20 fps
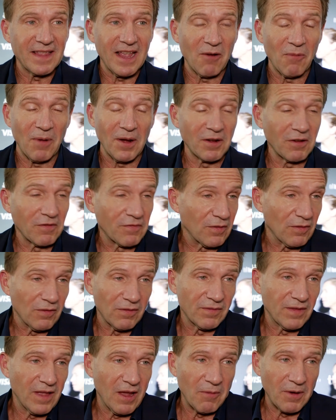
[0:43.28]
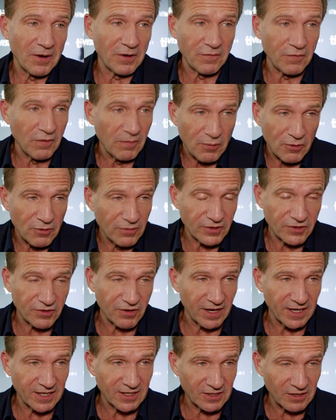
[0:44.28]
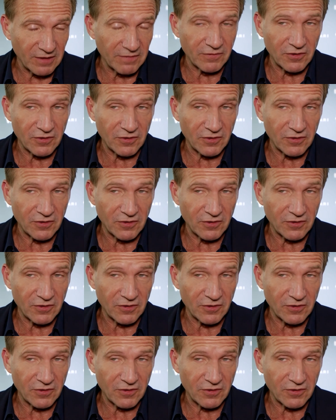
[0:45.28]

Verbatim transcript: they're wonderful. They're wonderful portraits of